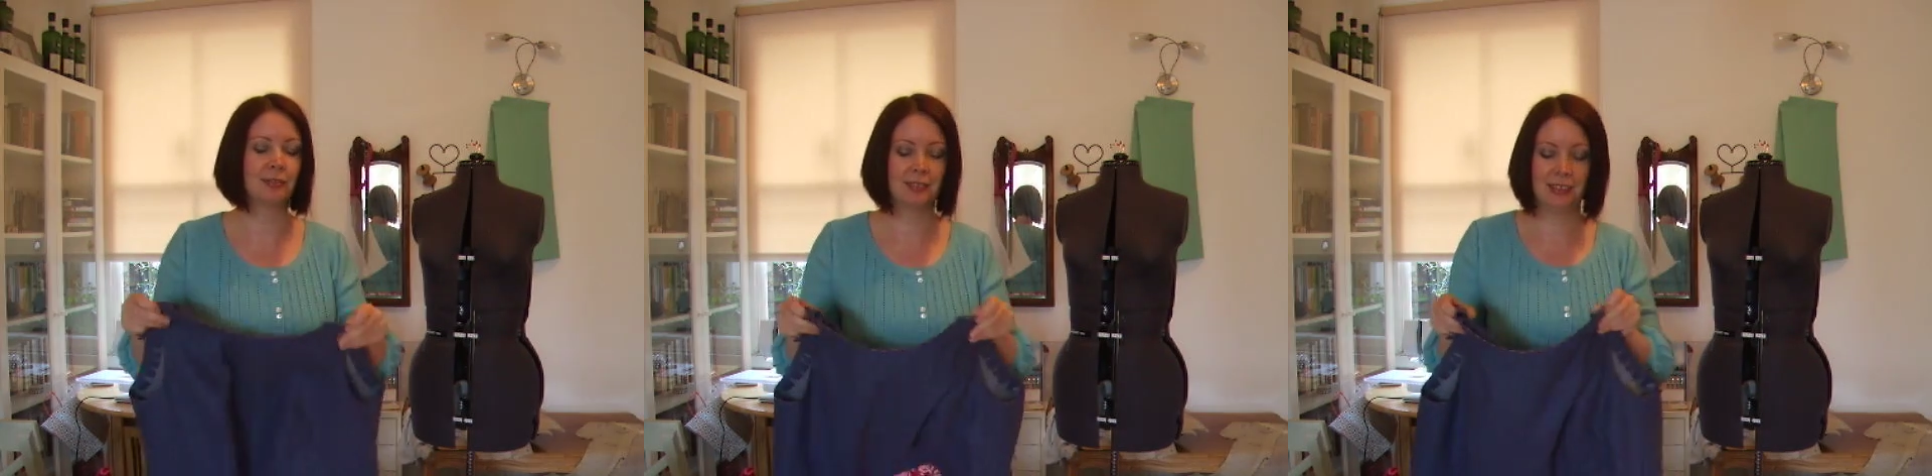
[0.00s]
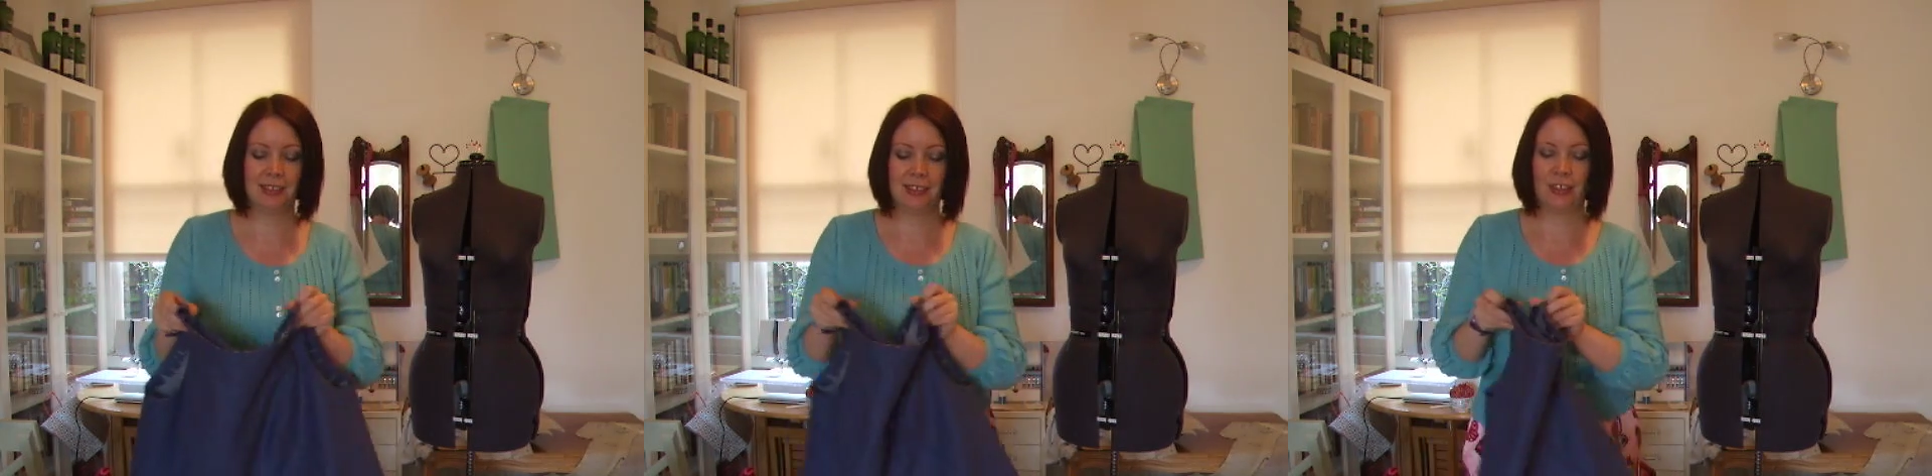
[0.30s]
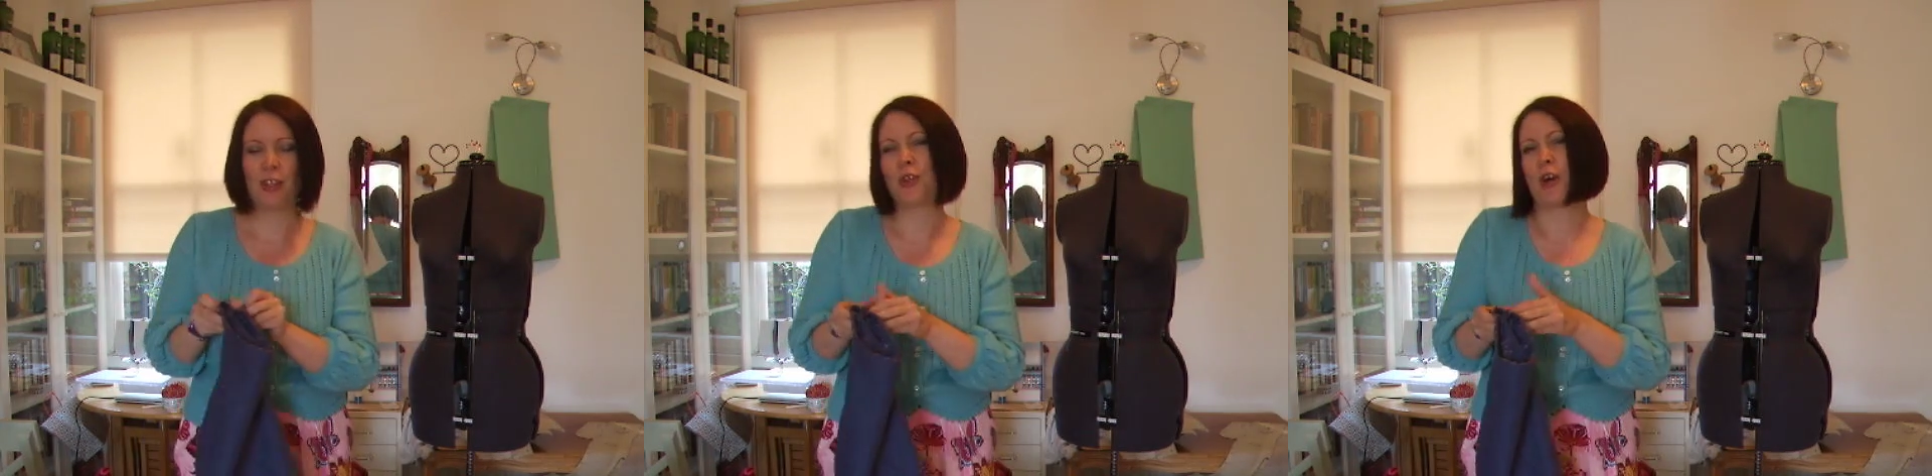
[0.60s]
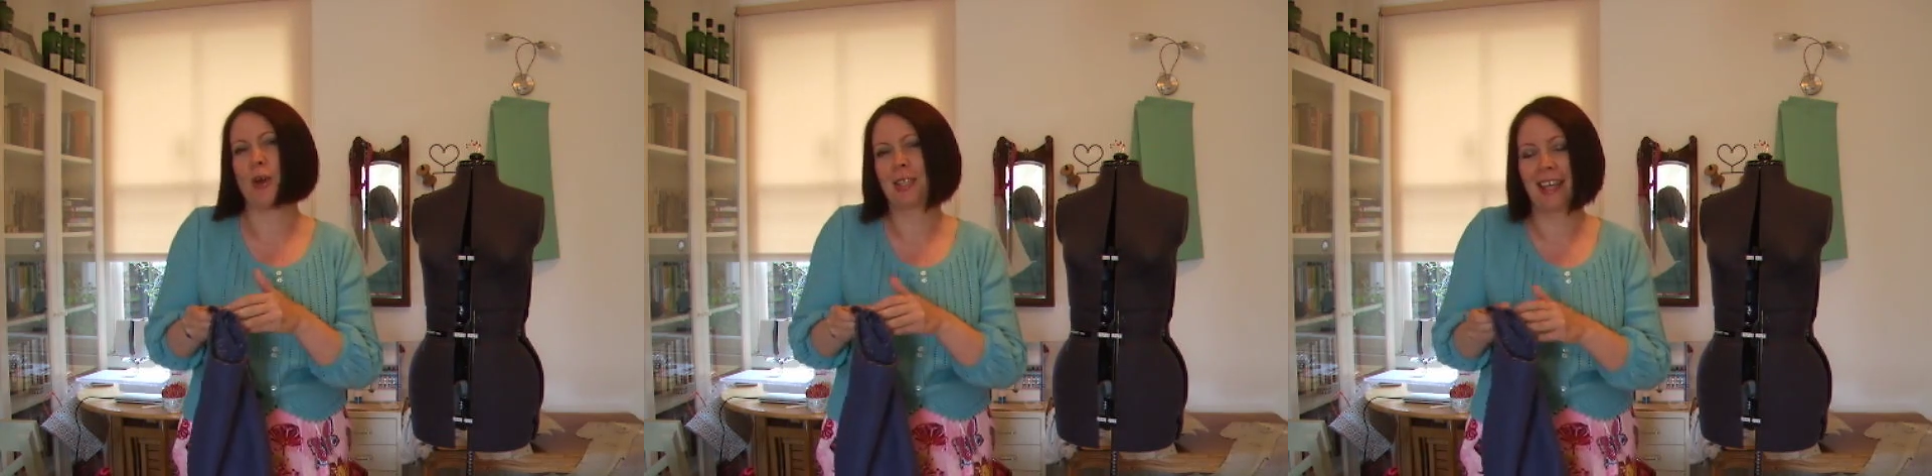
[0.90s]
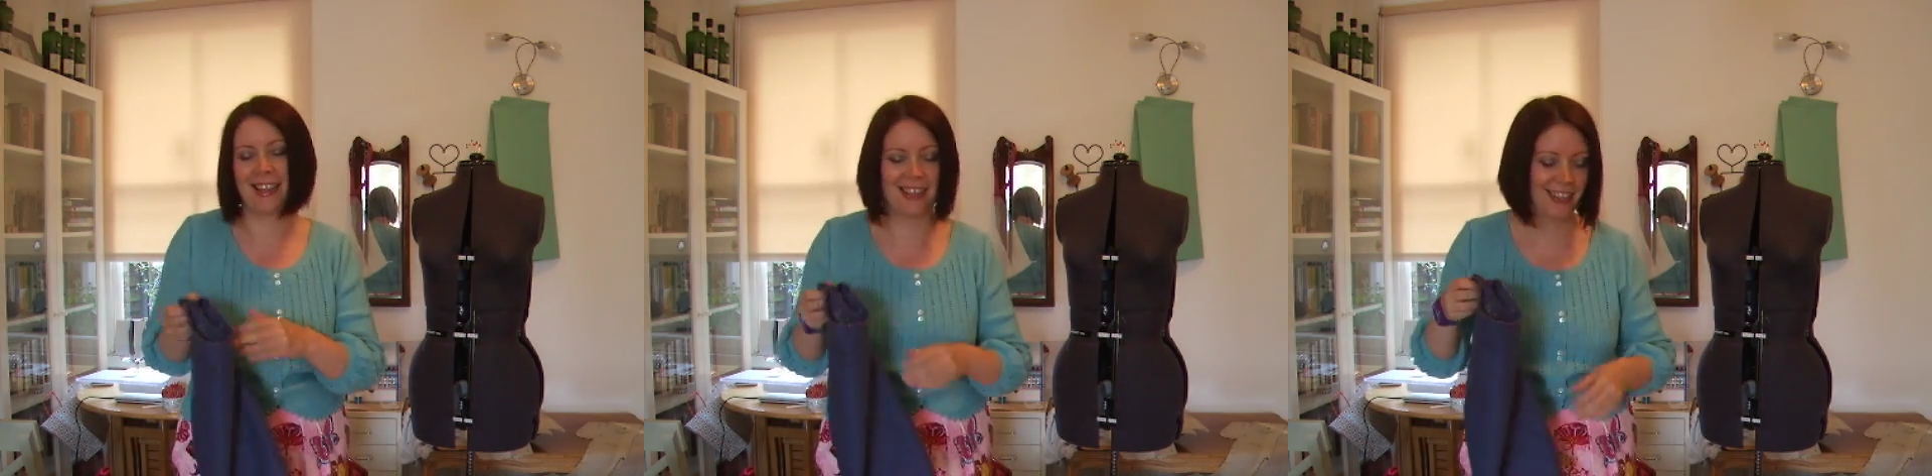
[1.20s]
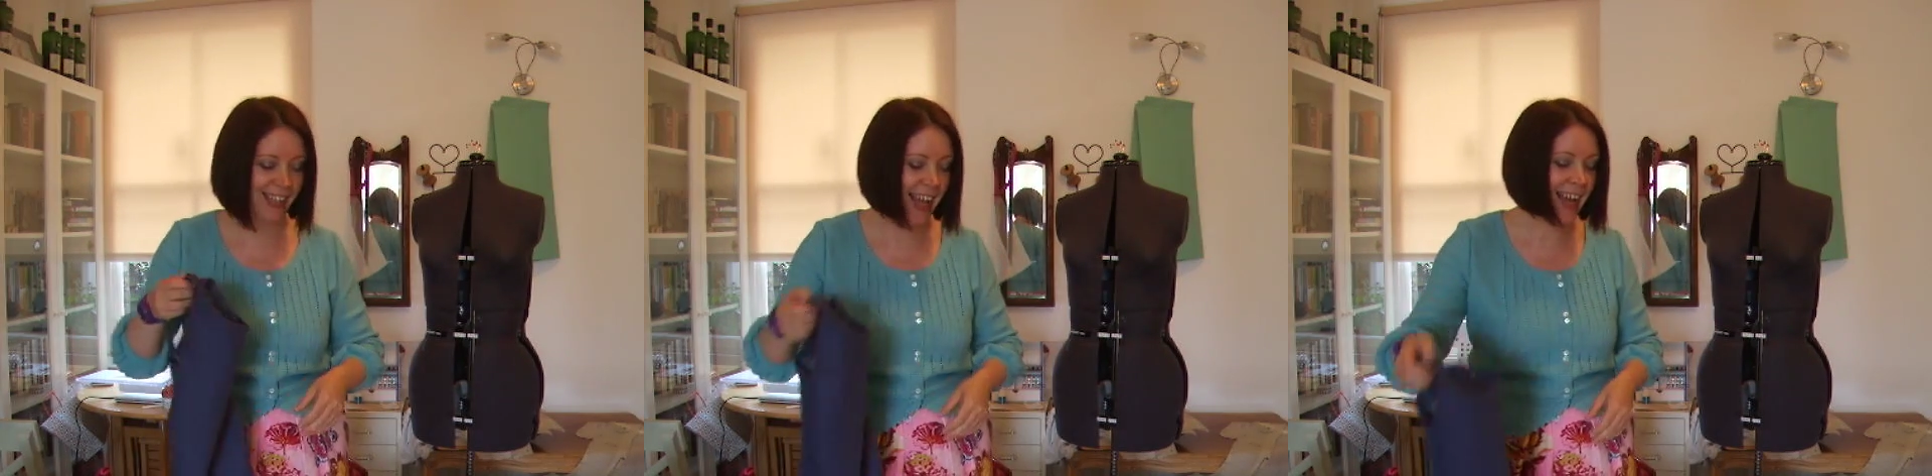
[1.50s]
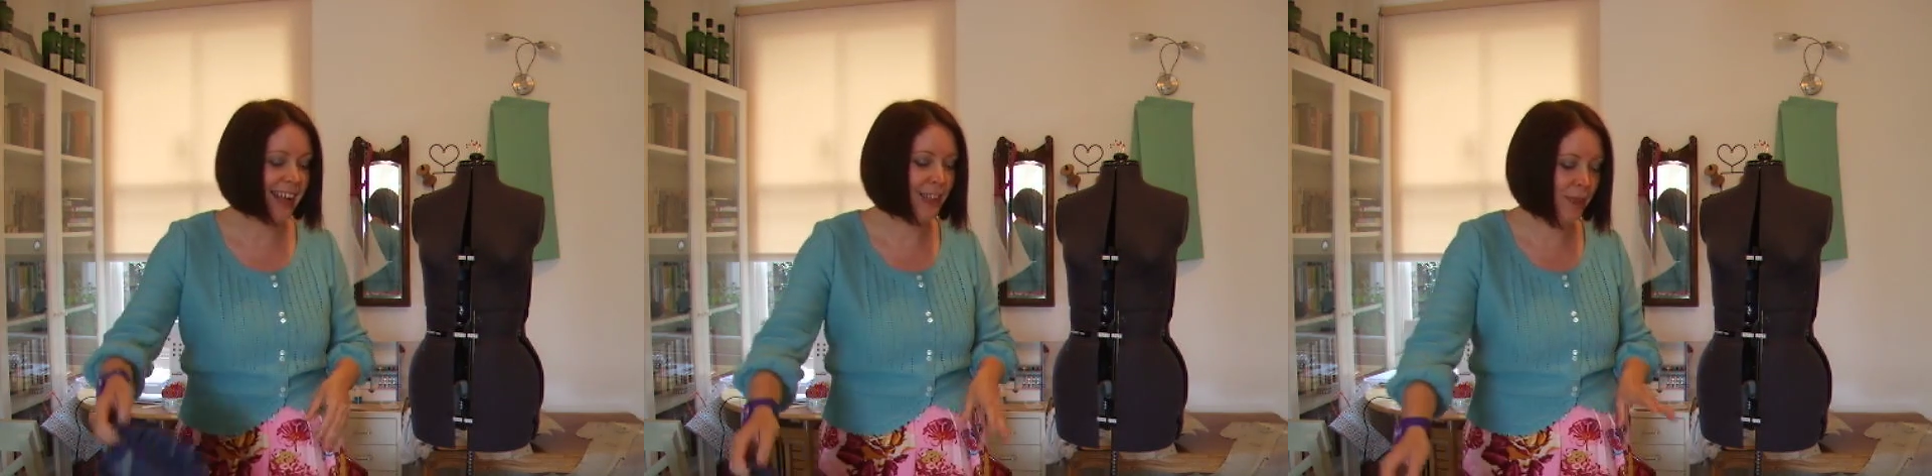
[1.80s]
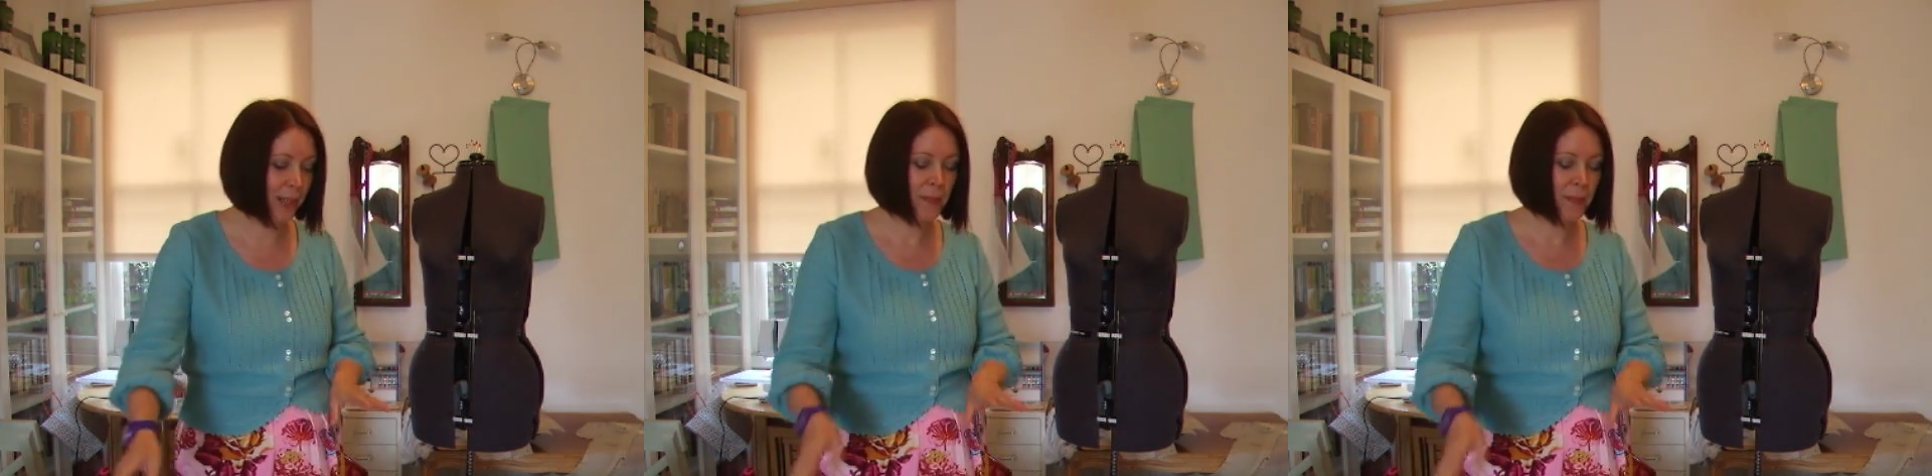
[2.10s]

you can throw together. Anyway,